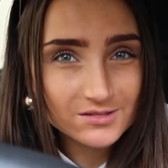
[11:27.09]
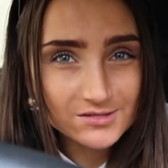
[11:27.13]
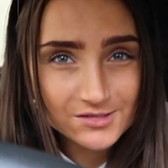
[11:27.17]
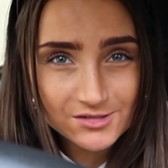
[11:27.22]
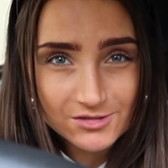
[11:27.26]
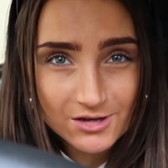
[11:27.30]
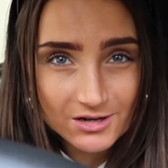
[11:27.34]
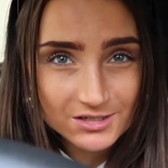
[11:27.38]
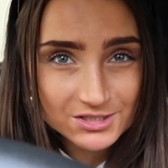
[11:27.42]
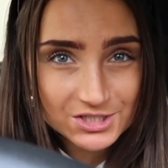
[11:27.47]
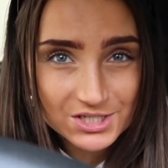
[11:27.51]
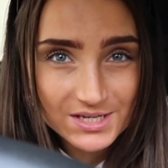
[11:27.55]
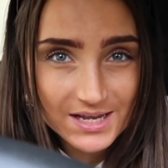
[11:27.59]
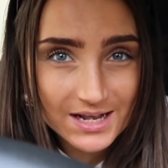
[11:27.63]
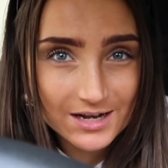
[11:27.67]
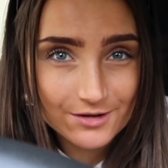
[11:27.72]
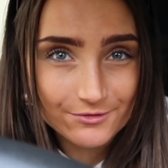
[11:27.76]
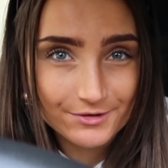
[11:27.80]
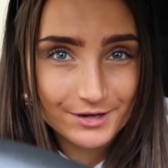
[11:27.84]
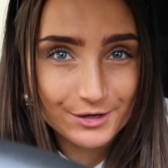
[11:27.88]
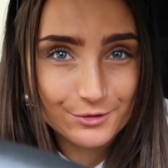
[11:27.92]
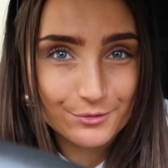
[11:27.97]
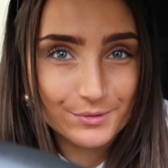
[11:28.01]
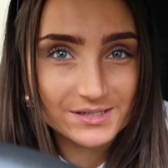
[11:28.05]
Saatchi
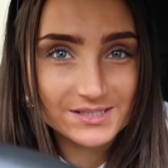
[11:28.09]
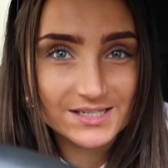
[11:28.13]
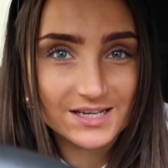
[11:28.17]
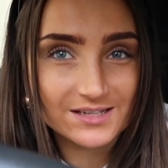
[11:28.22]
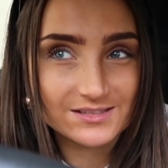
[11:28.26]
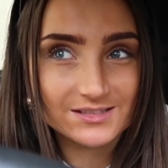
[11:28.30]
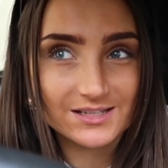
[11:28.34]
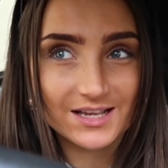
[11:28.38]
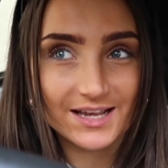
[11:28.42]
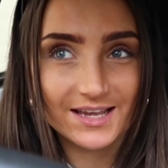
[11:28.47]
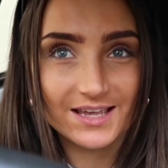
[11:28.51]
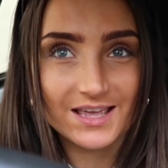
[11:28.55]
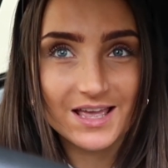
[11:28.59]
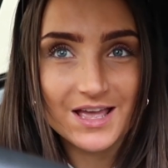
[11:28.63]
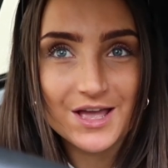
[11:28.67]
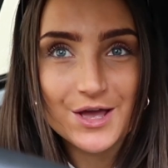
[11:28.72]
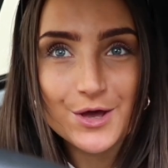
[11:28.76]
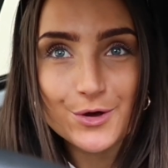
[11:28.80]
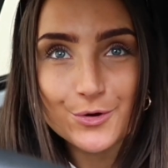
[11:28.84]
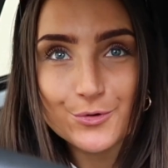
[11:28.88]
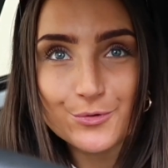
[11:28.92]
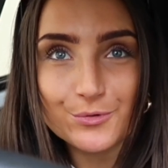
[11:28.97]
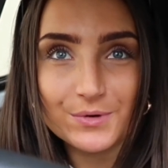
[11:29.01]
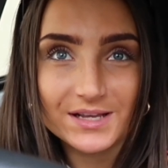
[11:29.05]
Gallery always has like
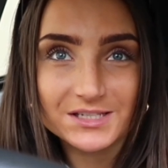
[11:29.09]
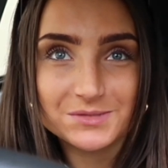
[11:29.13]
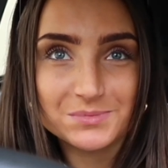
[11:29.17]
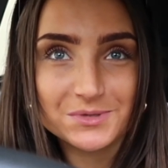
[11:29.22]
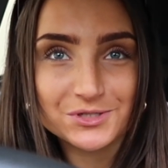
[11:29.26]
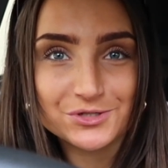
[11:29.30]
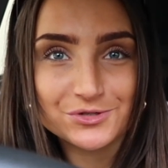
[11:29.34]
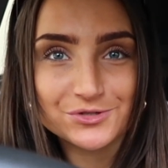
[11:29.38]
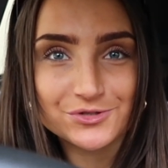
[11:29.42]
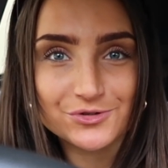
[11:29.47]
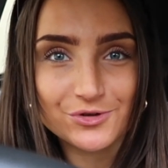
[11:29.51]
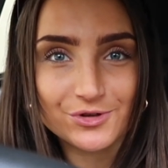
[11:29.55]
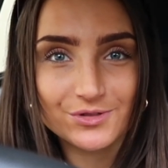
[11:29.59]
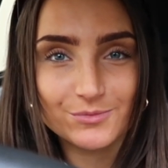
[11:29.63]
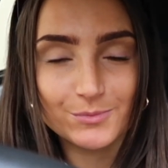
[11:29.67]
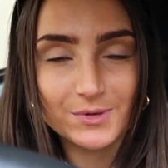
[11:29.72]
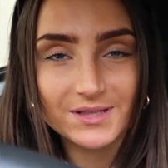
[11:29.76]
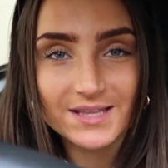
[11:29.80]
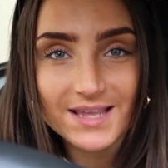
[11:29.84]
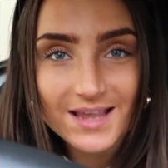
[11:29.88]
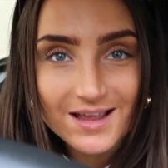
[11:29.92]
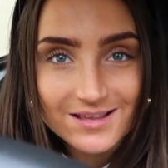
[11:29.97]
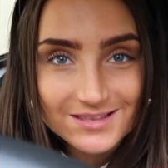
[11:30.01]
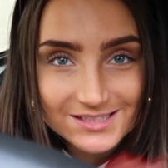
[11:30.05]
cool exhibitions on. When
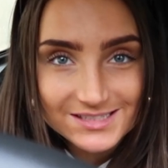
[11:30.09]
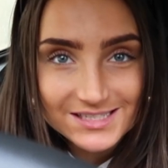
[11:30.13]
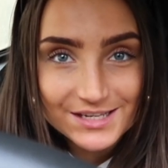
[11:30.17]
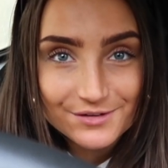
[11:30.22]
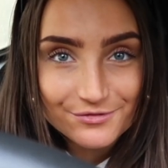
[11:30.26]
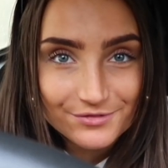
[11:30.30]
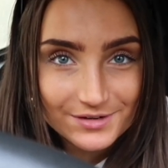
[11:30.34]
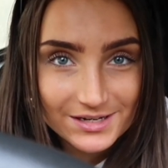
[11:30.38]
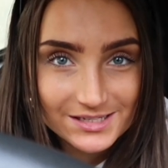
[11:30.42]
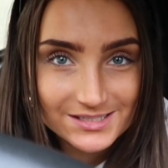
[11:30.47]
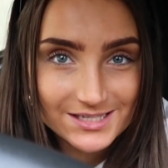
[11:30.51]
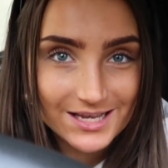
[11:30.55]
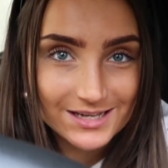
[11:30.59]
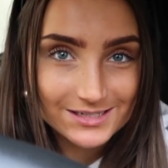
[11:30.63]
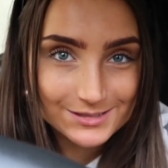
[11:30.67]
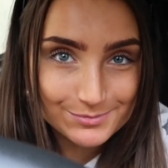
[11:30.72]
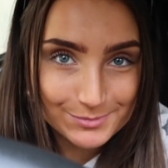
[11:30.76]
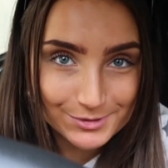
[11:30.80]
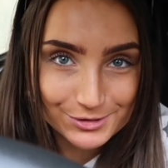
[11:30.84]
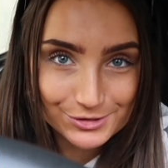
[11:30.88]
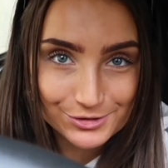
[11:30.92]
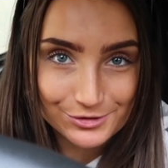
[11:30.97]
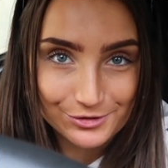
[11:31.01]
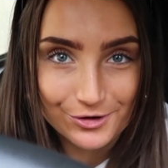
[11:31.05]
they had the Tiffany's
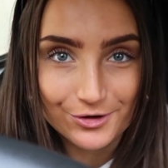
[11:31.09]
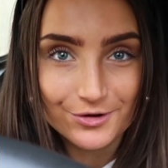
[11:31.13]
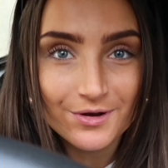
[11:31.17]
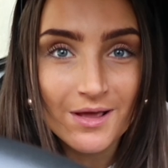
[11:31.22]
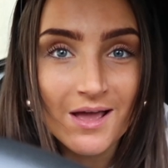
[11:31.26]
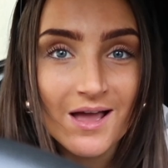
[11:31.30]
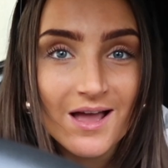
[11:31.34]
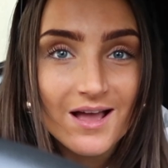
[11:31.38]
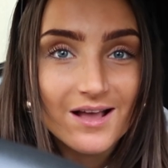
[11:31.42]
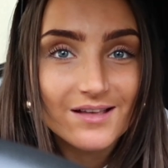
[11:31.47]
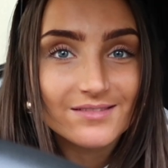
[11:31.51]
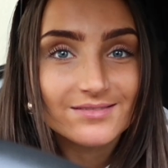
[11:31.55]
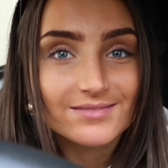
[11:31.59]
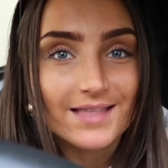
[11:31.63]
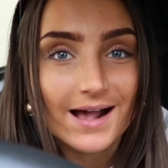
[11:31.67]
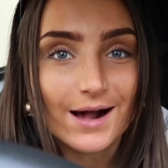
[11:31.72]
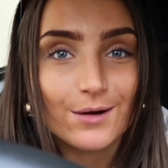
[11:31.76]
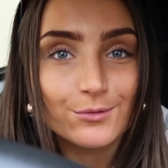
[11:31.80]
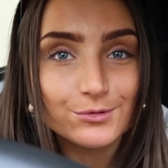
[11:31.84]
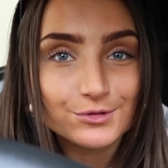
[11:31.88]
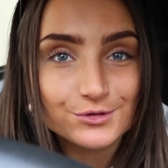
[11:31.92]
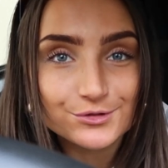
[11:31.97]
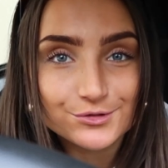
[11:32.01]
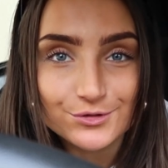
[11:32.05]
exhibition on, that
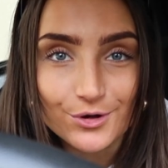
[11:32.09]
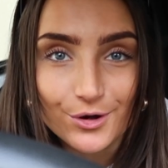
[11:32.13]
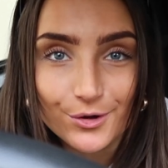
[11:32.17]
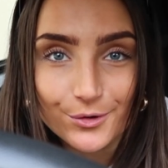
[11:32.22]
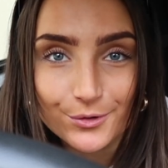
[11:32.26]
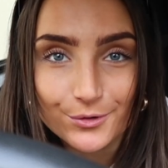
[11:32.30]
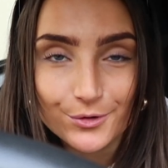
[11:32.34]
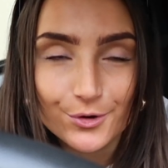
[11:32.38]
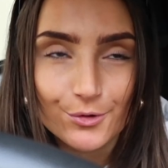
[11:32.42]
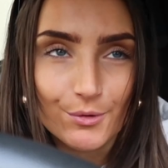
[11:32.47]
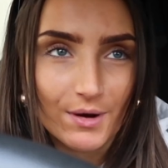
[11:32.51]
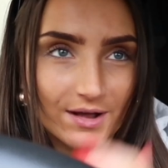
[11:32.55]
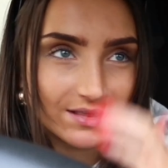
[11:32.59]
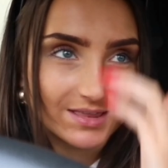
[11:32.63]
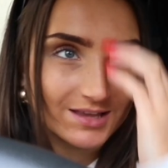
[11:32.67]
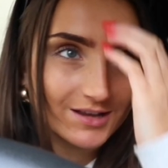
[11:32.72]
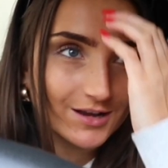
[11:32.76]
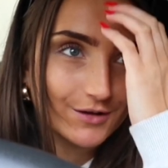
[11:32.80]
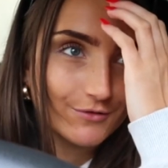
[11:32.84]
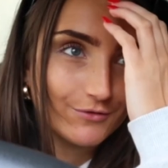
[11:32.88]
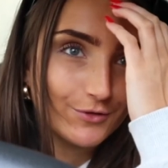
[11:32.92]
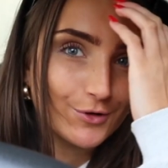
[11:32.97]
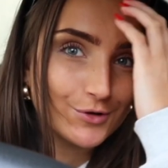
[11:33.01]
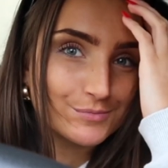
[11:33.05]
was so cool. I think
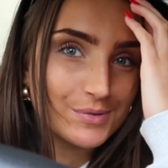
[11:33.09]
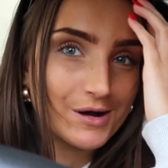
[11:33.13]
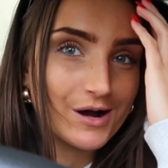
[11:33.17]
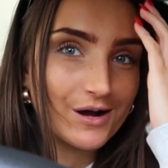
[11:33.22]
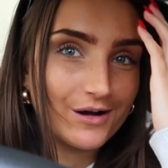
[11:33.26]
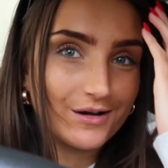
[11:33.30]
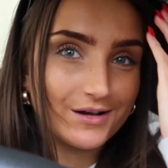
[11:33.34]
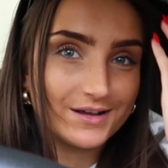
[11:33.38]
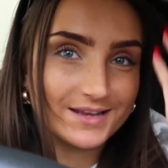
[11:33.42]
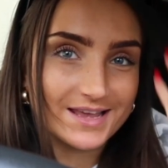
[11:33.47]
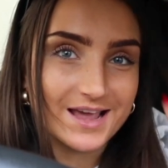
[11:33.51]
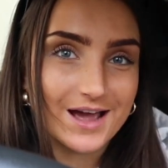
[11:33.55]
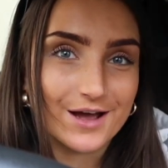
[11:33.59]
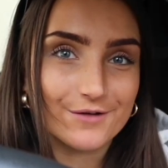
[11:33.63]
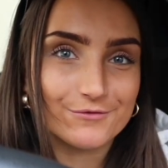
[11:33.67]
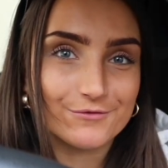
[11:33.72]
I vlogged part of